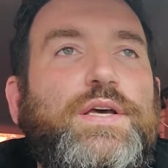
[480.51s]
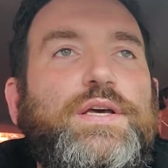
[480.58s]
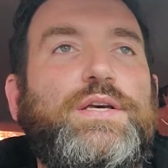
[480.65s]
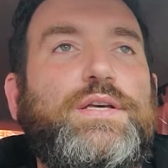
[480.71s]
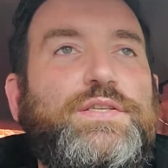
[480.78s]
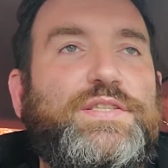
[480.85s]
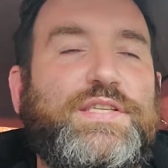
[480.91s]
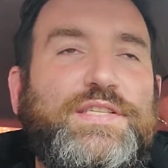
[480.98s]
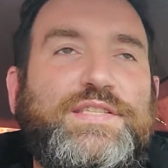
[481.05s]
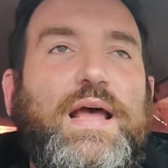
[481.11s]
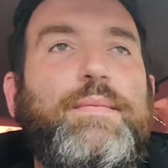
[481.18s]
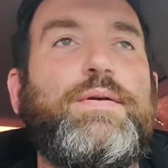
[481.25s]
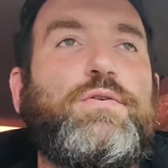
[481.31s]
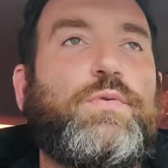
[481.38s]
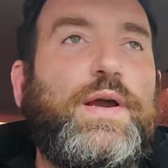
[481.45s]

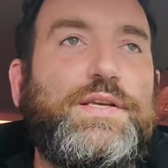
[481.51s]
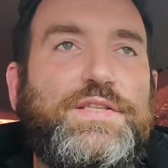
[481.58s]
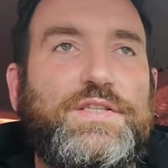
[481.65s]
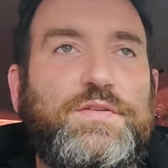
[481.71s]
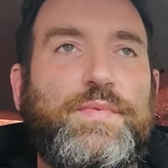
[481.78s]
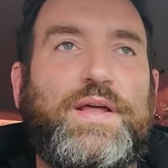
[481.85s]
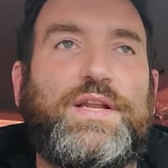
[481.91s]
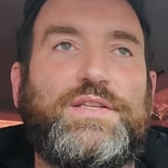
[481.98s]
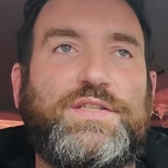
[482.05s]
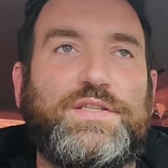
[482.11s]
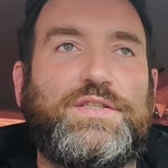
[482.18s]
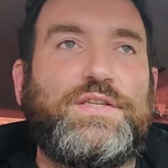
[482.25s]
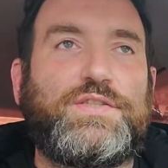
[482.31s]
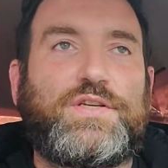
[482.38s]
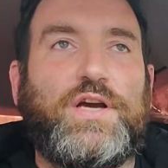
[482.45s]
systemic racism that
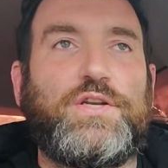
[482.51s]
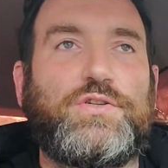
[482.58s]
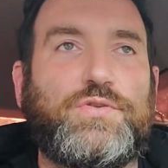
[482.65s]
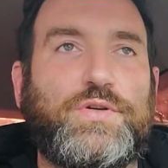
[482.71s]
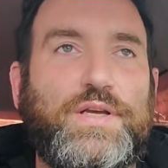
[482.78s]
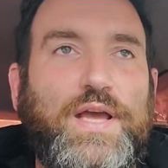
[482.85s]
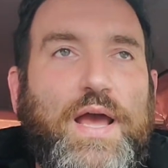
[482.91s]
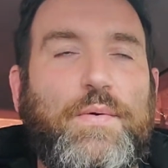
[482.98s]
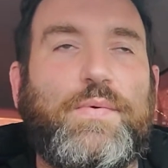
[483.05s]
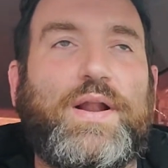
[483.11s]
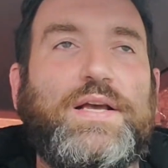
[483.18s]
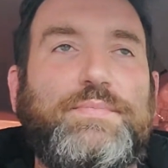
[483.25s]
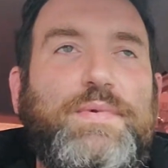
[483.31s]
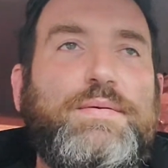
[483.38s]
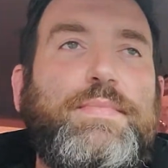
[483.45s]
exists in this country. And what
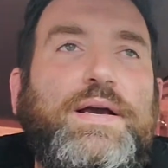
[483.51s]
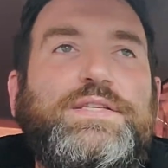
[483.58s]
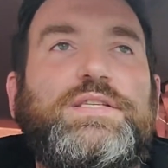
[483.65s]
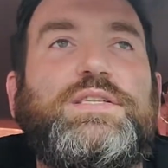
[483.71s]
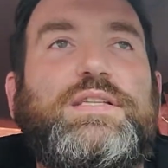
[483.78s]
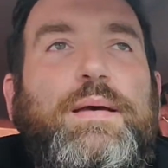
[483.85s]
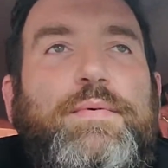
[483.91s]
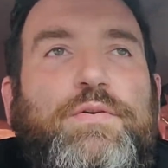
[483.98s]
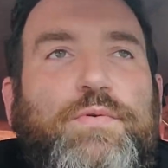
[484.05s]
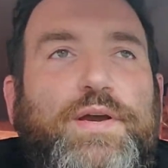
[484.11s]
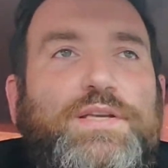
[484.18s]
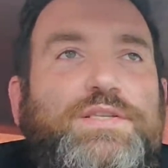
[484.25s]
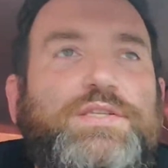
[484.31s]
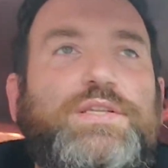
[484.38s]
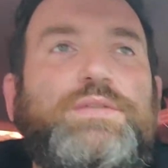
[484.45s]
I mean by systemic
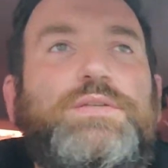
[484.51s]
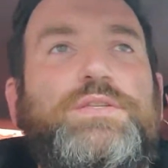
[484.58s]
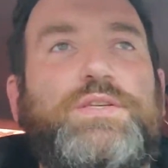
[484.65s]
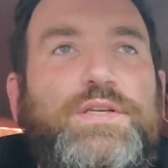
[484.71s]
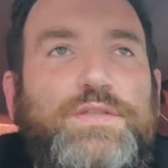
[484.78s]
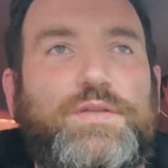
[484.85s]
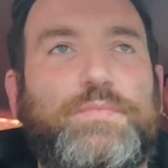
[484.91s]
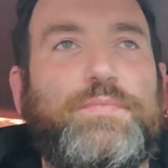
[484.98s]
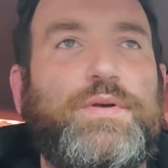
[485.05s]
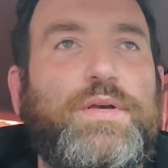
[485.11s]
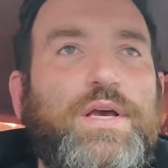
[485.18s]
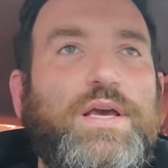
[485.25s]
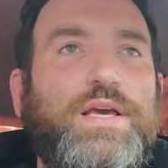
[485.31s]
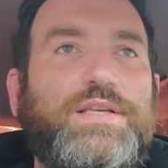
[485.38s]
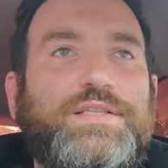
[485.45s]

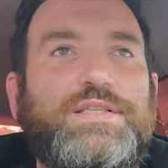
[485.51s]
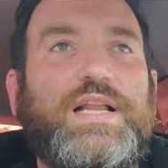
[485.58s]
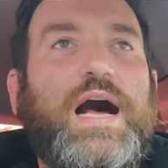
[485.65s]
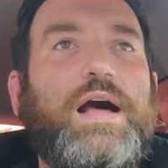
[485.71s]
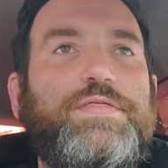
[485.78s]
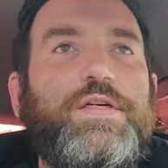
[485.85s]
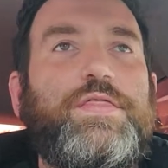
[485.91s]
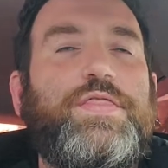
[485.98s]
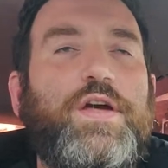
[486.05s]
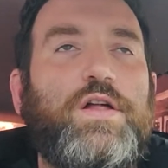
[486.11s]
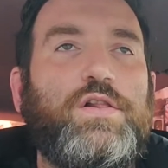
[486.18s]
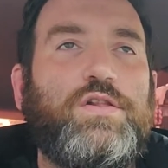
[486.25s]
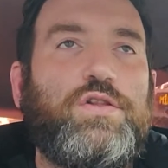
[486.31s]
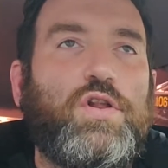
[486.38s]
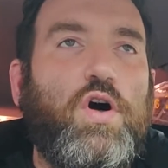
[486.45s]
racism is not that the
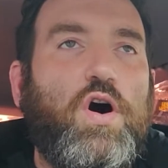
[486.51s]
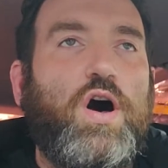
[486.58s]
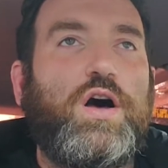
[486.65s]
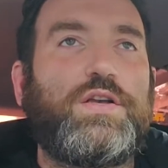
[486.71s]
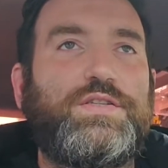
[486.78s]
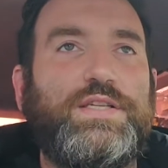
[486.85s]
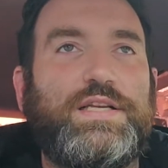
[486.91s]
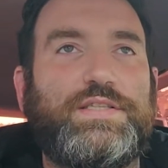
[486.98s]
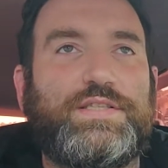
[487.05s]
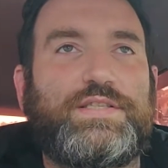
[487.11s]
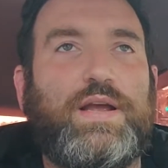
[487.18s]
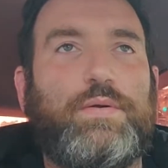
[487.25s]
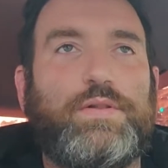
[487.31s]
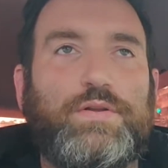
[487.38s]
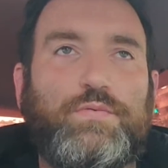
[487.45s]
laws
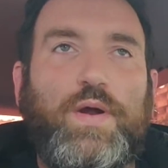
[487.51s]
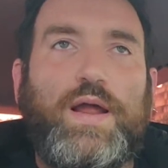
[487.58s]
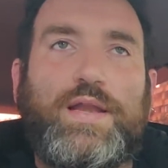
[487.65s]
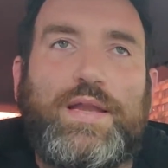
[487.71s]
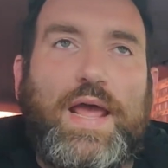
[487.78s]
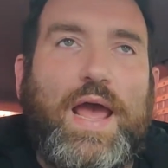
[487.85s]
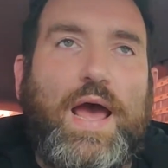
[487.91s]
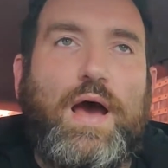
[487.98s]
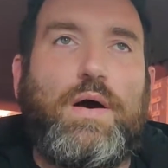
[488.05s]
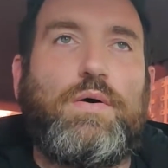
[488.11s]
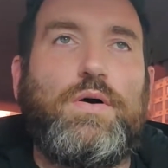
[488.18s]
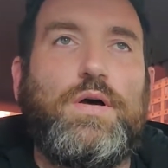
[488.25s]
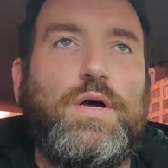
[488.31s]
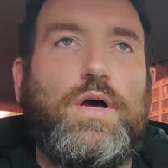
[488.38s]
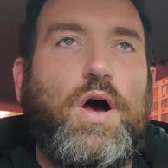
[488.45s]
necessarily right
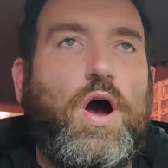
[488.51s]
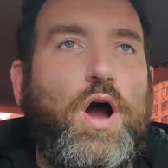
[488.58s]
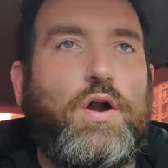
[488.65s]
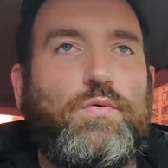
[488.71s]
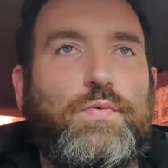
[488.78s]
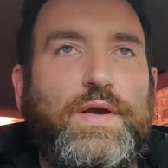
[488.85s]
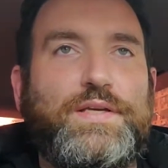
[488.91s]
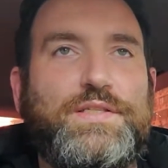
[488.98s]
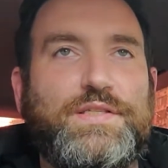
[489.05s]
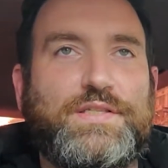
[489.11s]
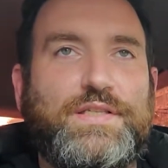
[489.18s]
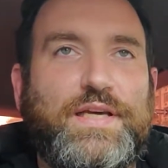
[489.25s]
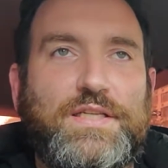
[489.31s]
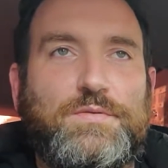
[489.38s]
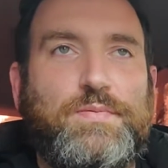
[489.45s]
now are
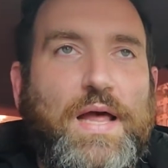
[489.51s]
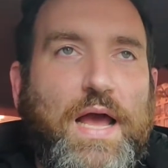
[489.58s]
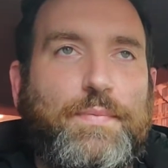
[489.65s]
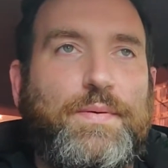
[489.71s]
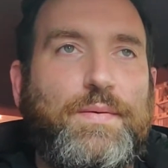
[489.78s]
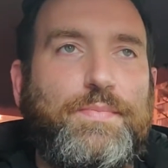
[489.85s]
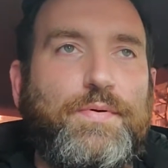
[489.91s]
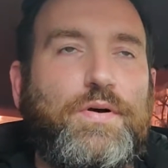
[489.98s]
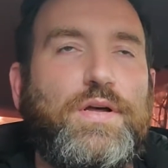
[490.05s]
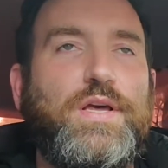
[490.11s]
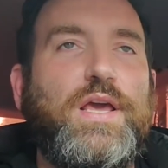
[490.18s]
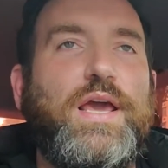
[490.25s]
racist against black people.